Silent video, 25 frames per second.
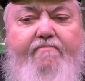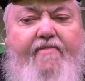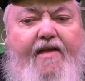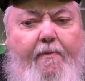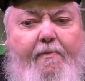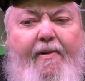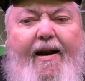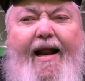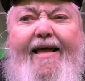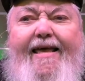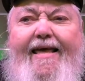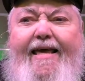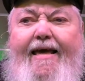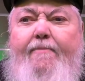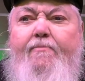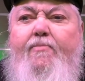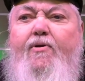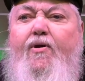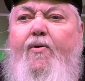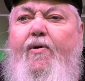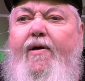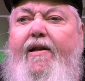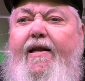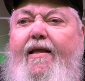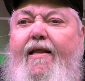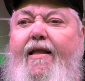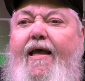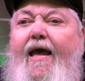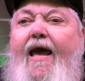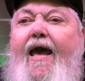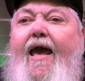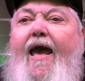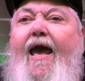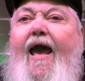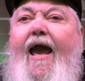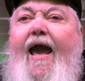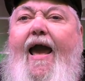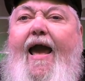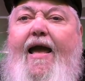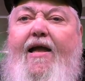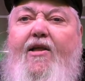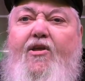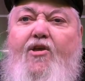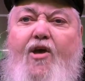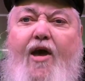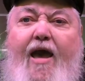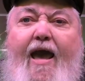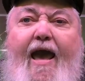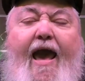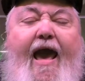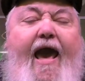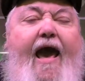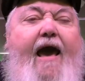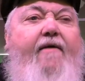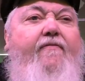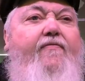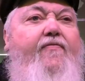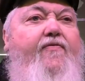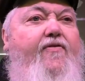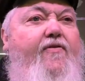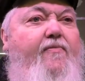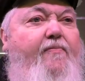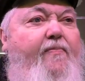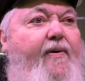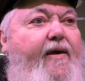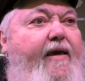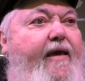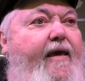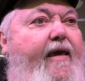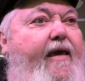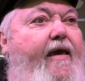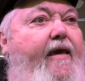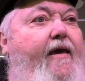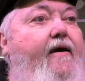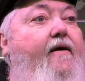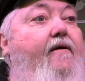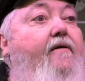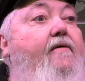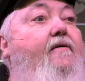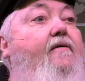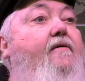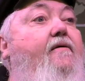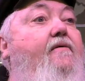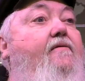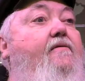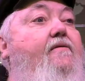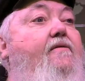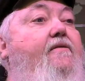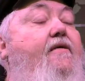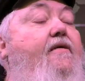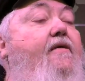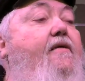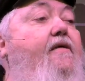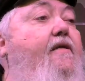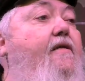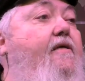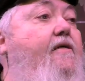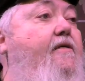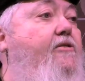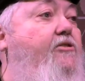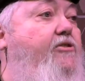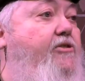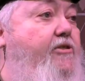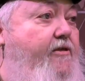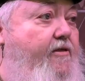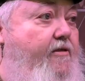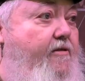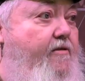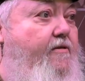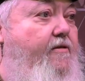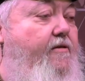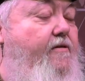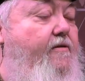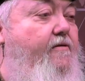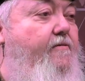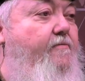but I kept doing it. And you have to be diligent.